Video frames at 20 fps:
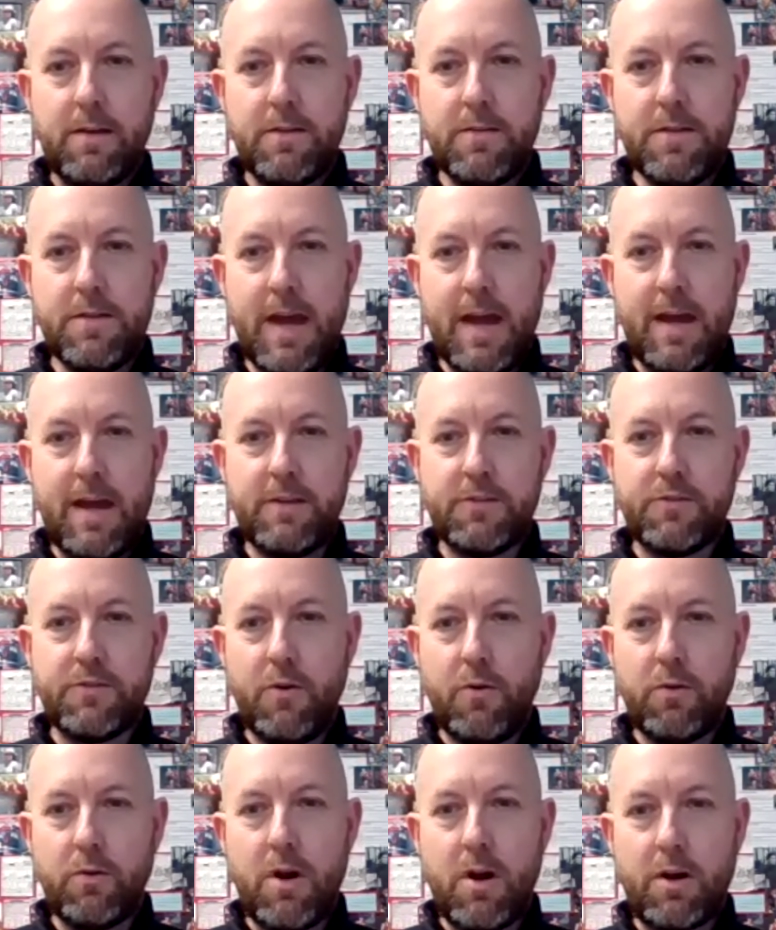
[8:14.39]
that is
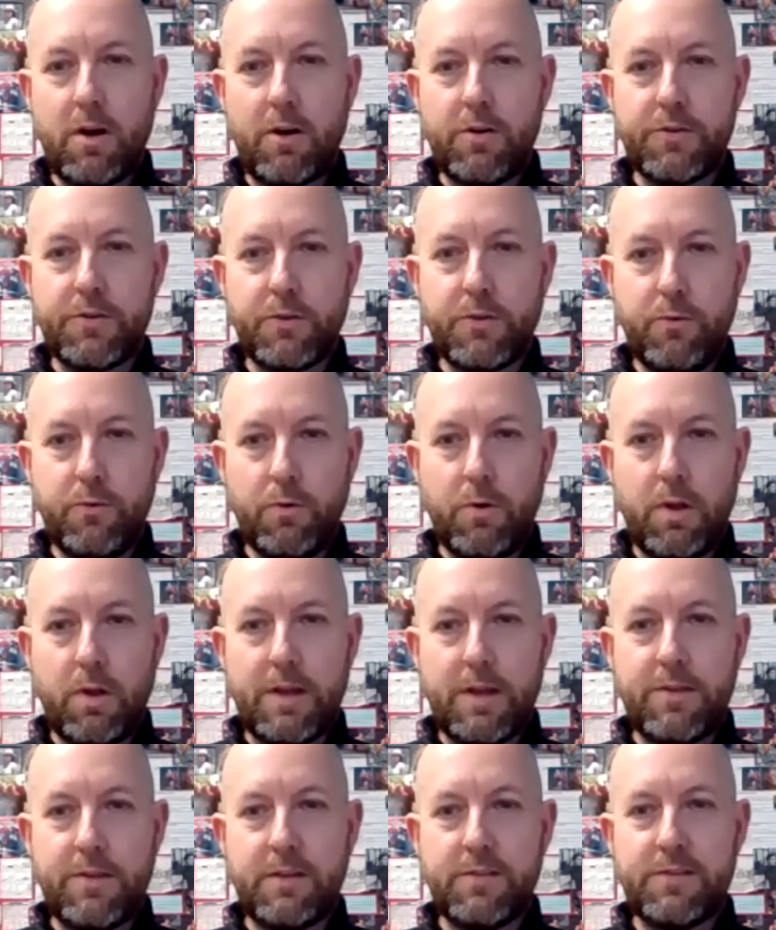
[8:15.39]
no longer a school. I
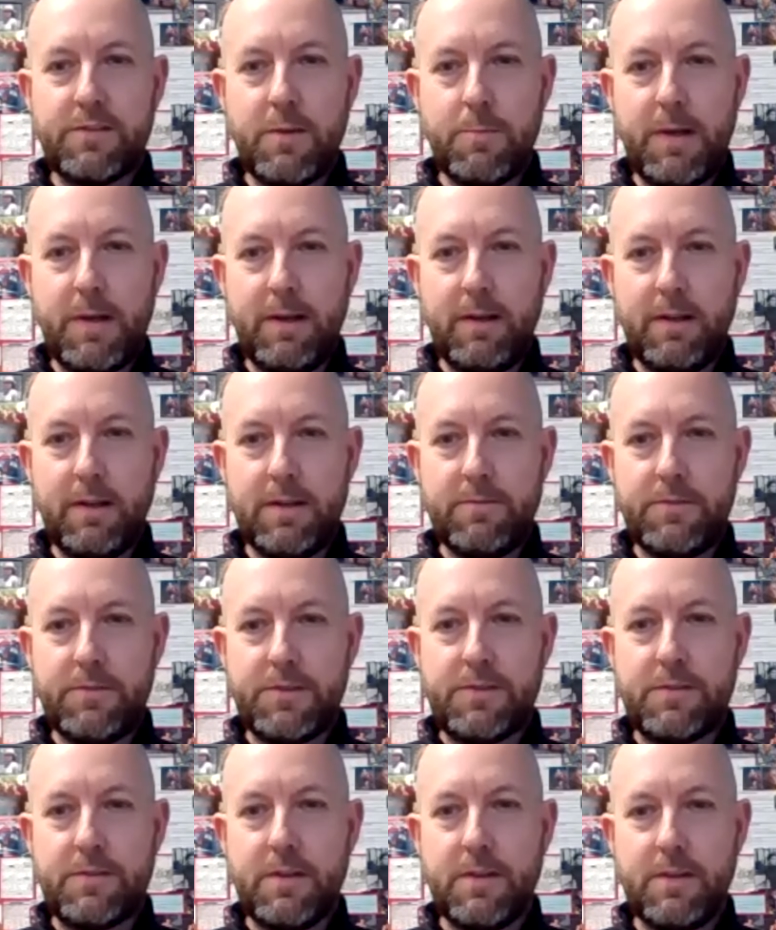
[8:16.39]
think somebody
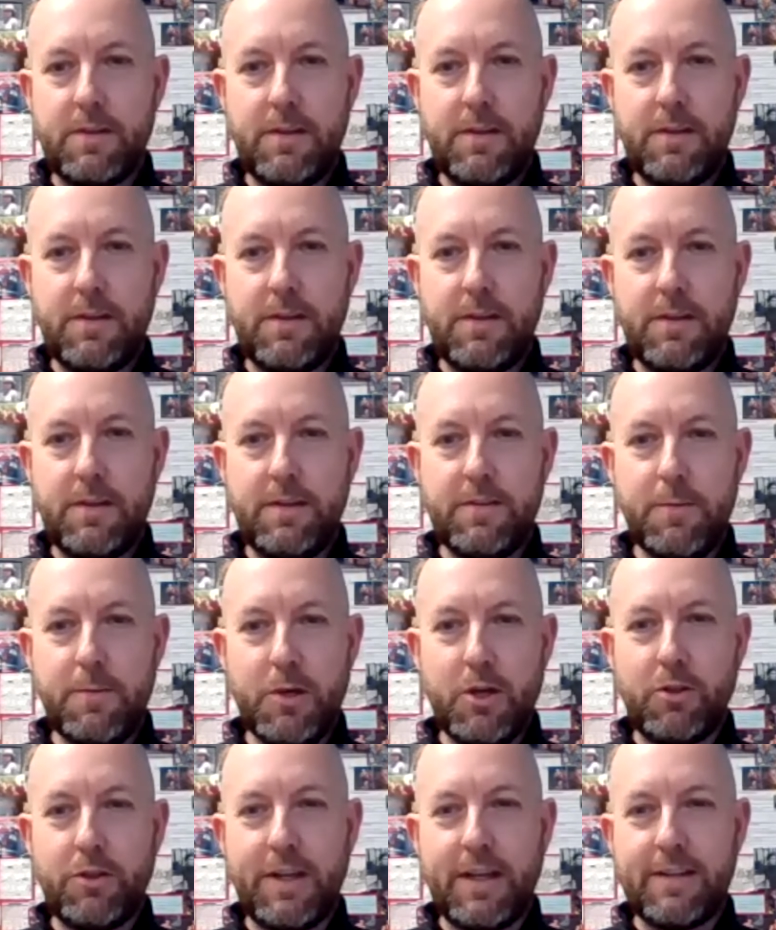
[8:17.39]
lives in the
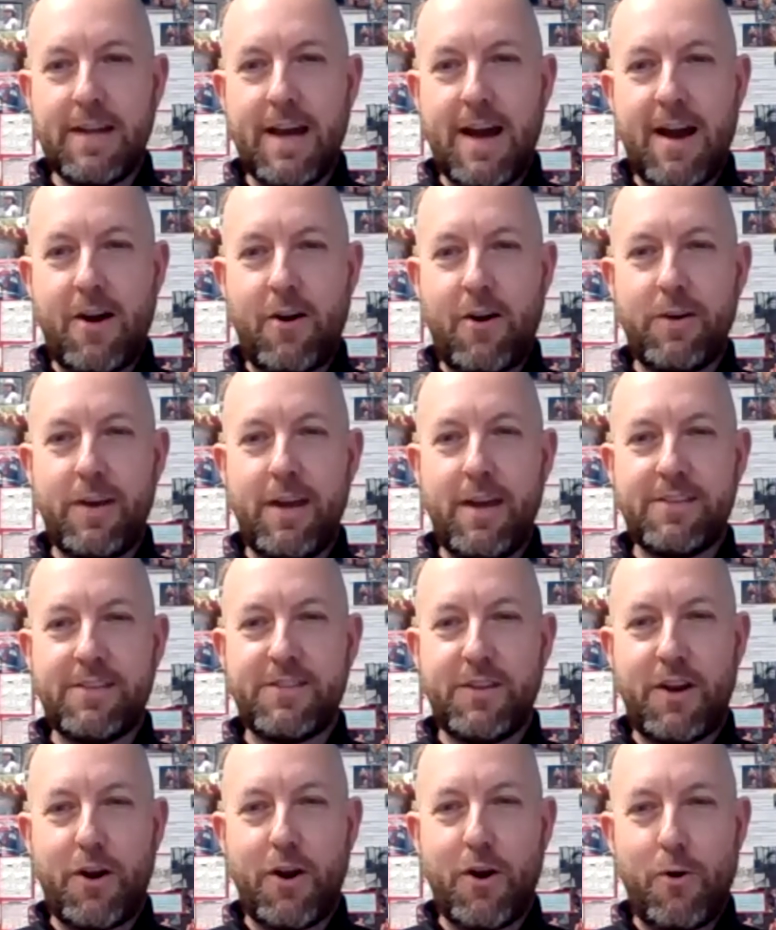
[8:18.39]
building now as
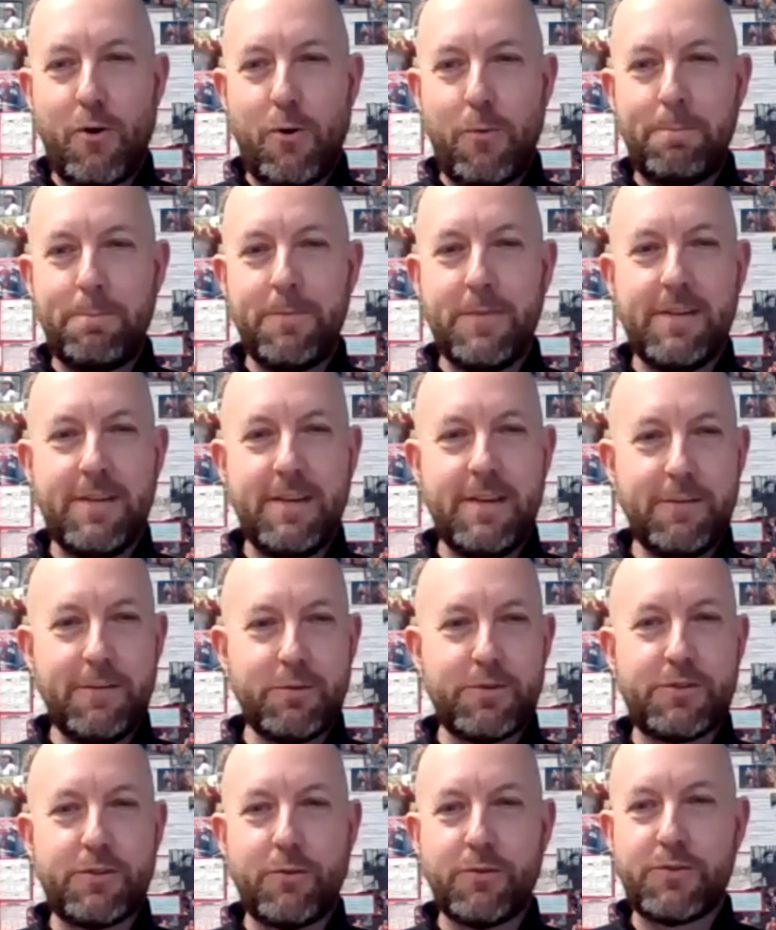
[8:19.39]
their home. It
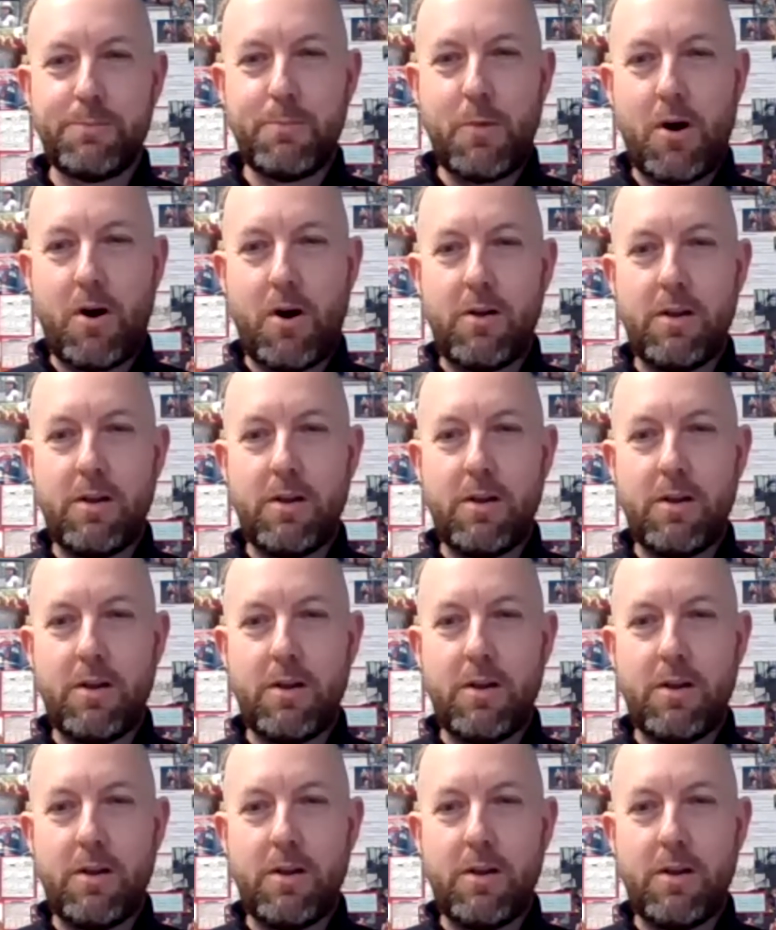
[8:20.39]
was so small. Oh,